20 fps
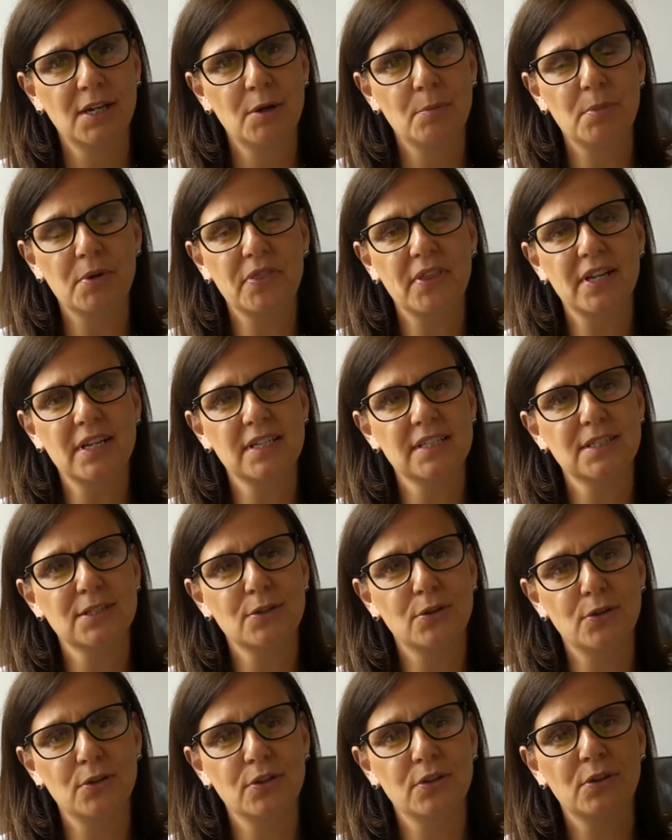But that is
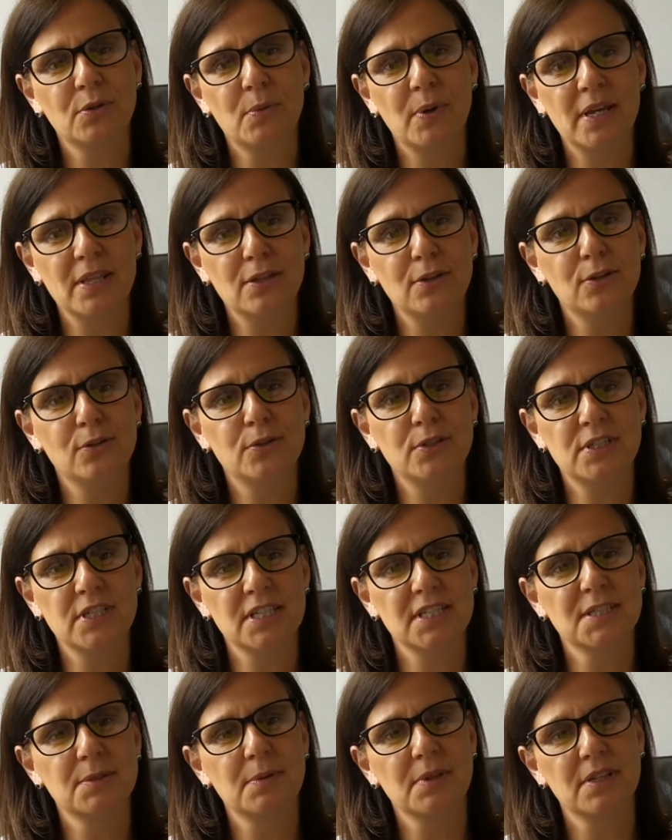not the way the Lord
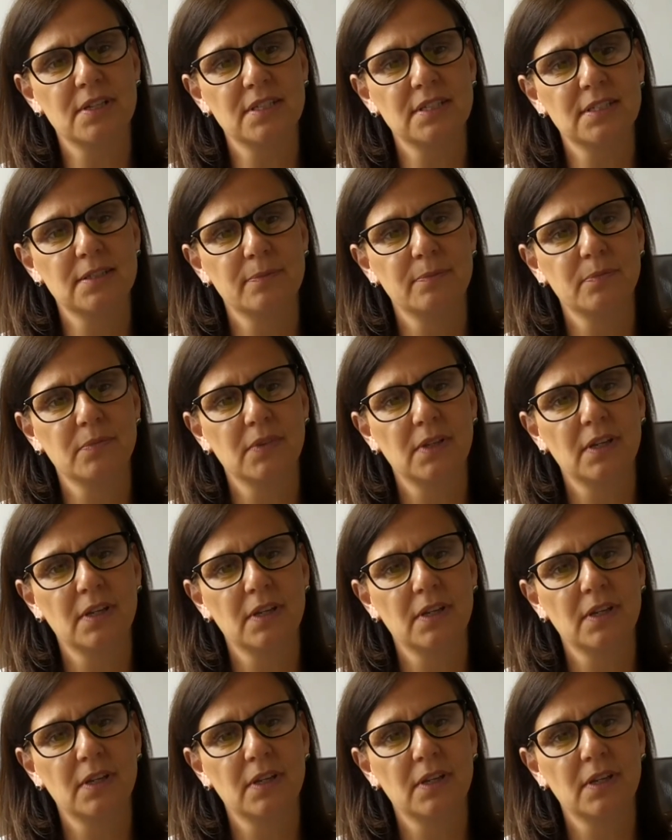deals with us.